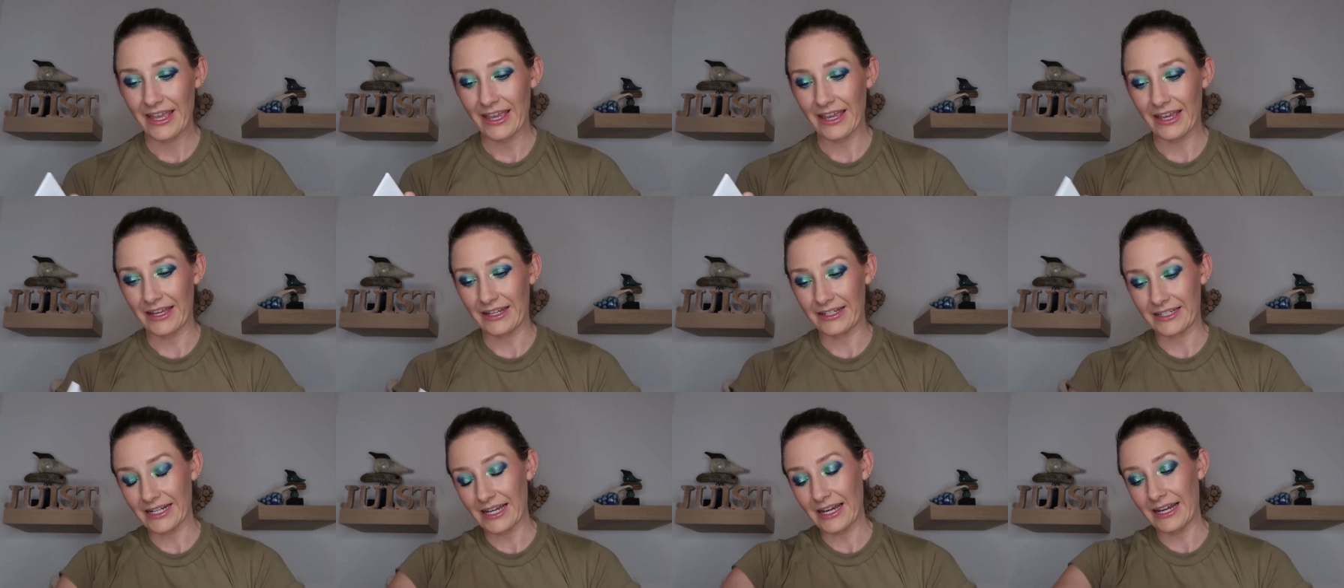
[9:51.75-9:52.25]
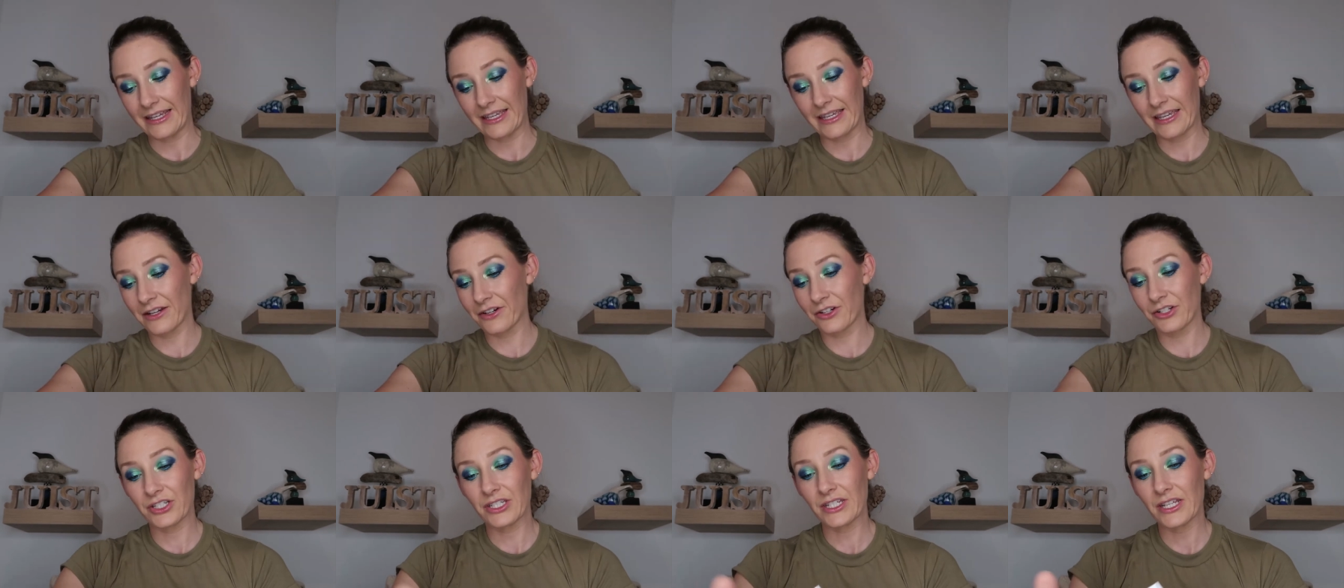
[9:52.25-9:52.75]
And I
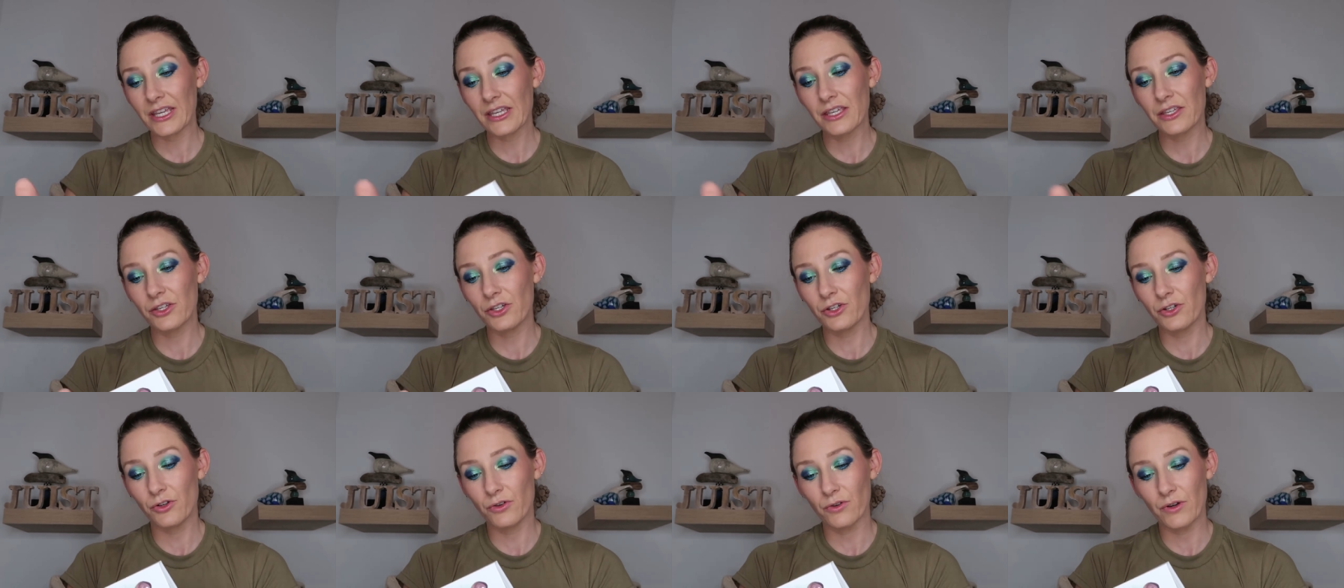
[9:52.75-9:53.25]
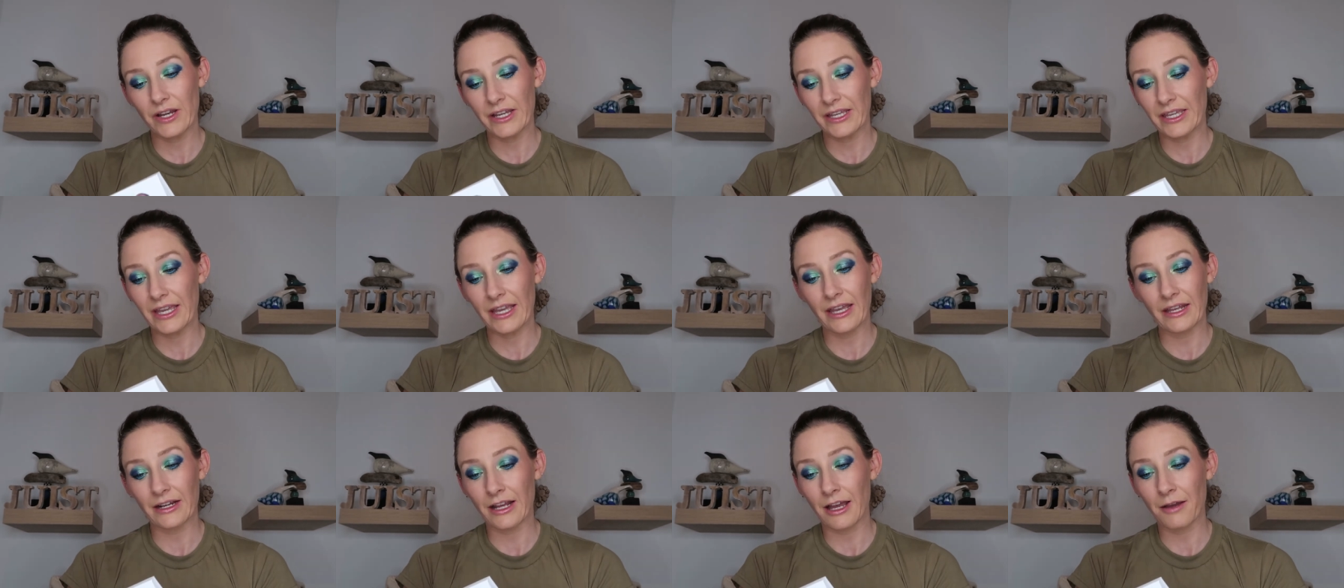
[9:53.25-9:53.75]
guarantee you,
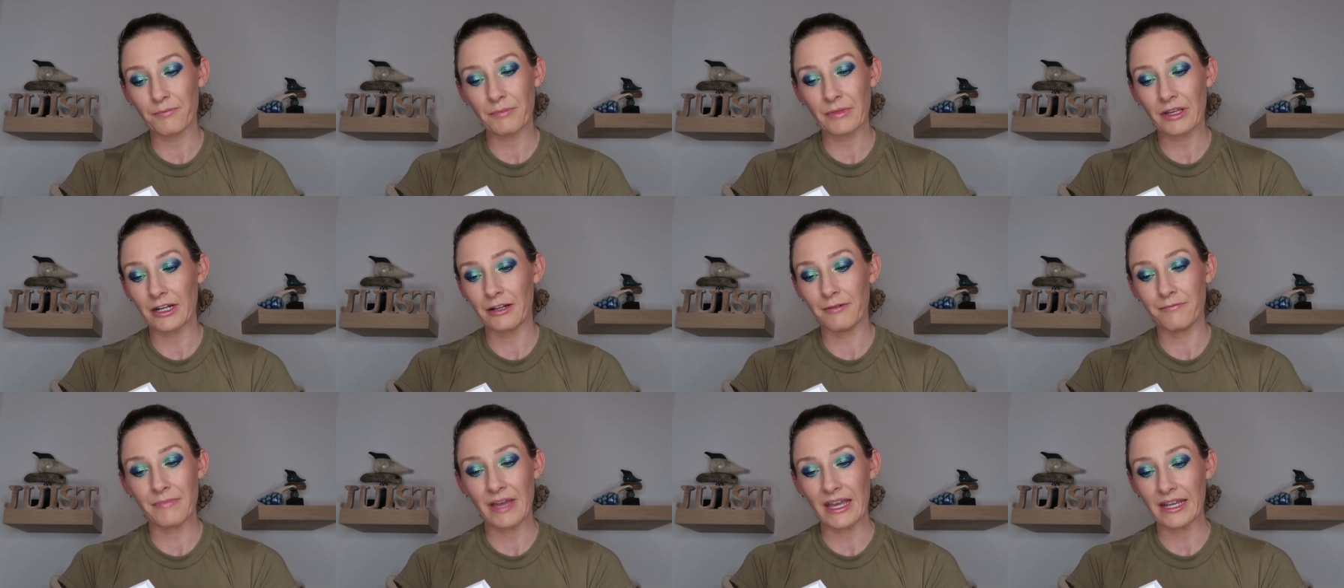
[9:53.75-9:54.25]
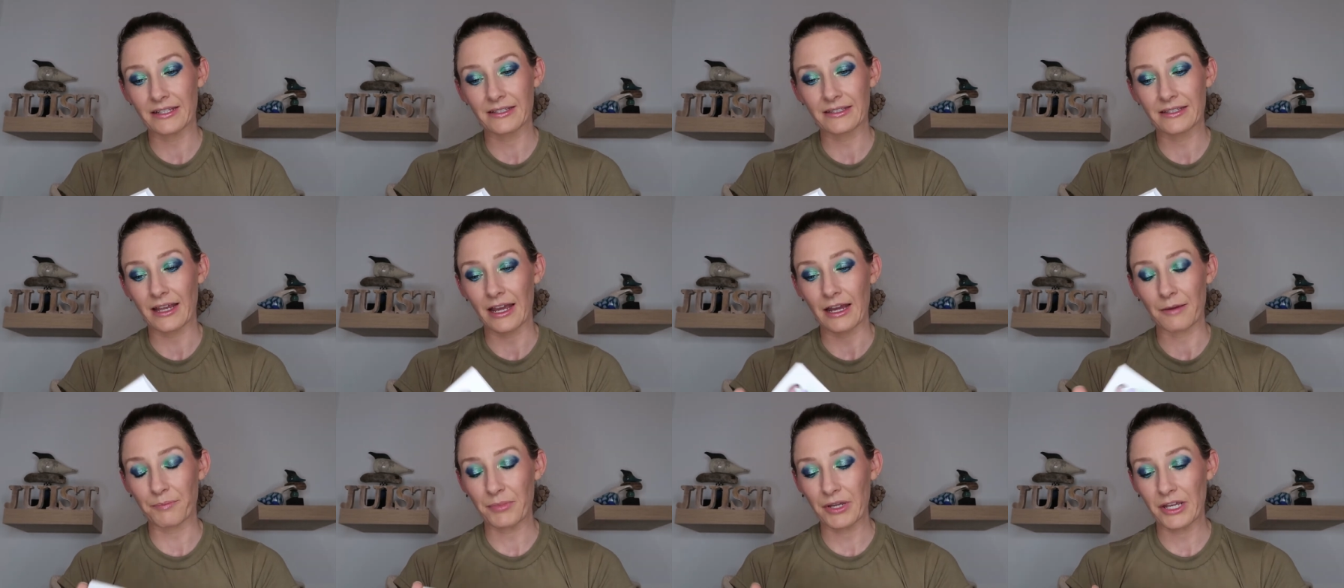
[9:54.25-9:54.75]
again, I'm gonna mess
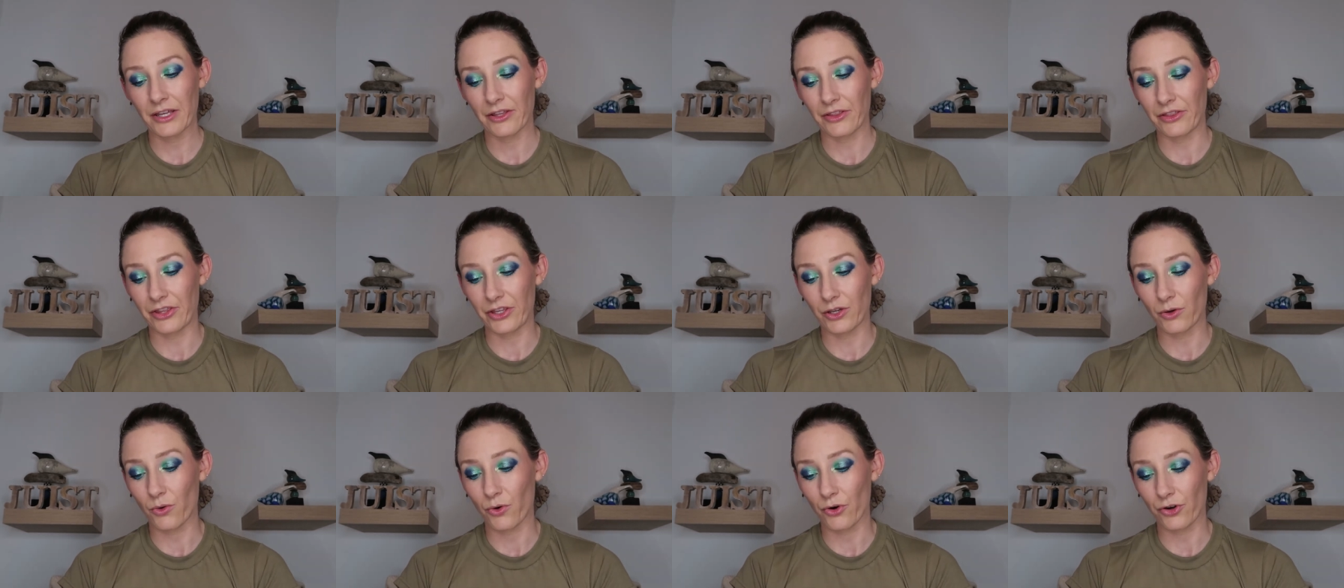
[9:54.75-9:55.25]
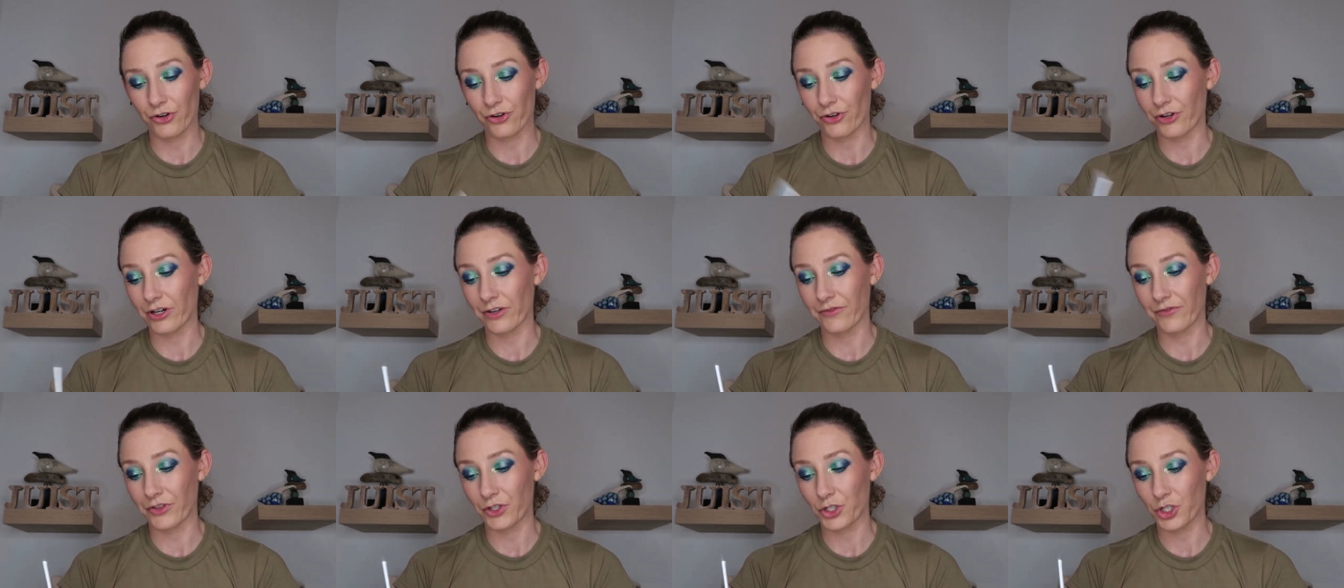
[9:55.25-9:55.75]
up the order
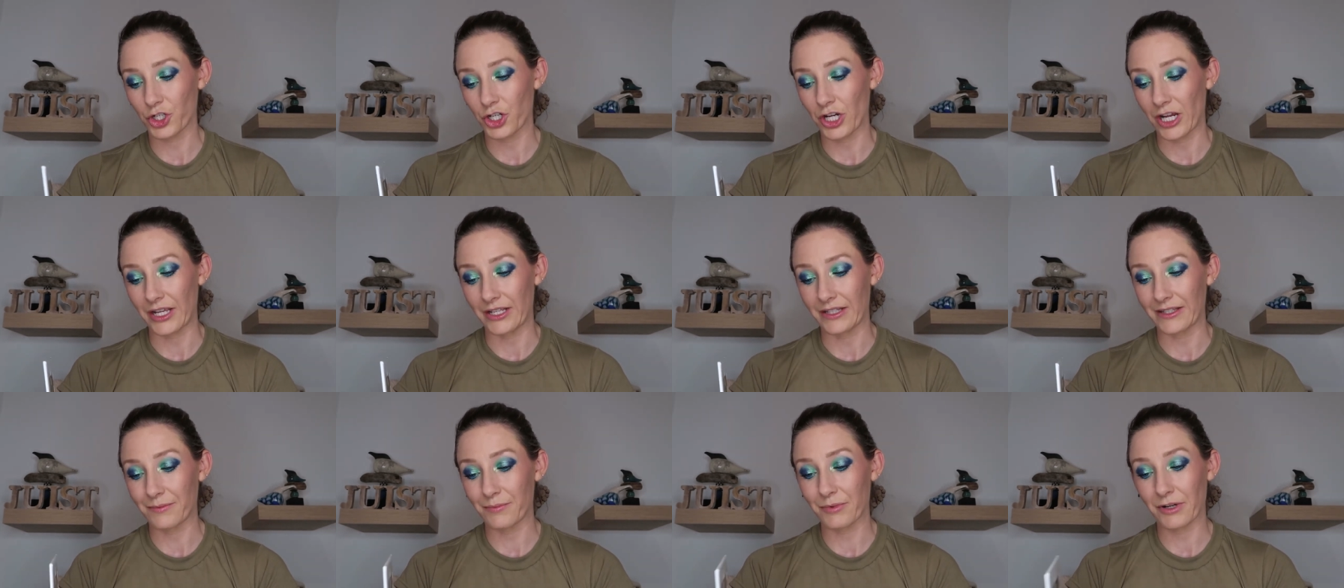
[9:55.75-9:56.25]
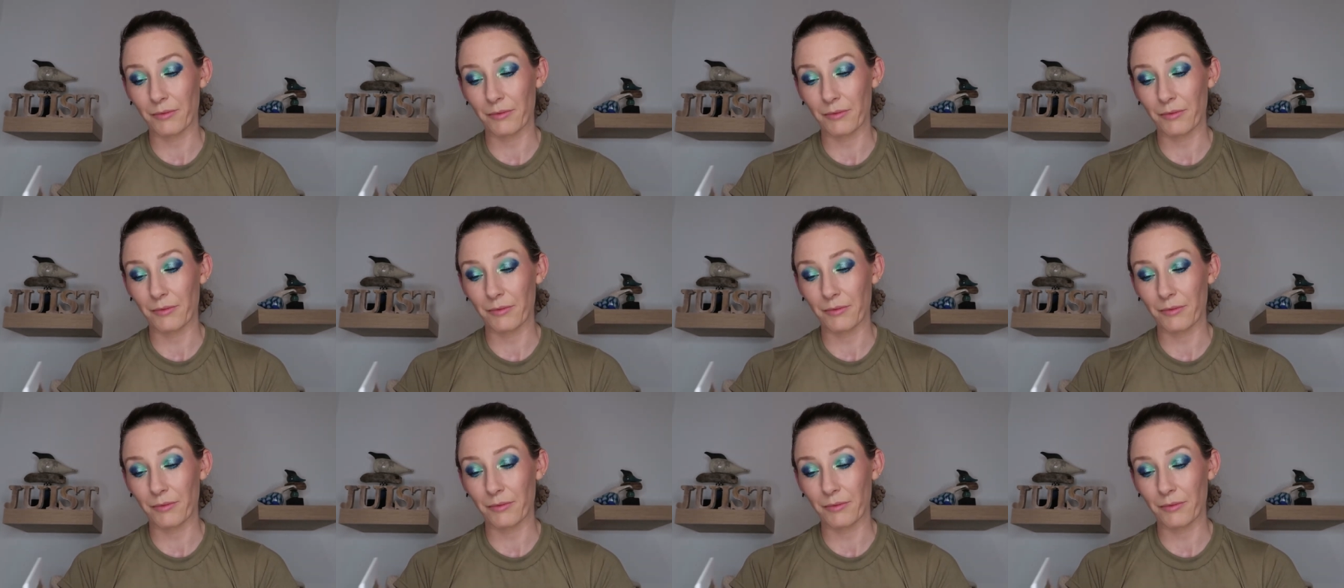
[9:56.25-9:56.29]
of the shades,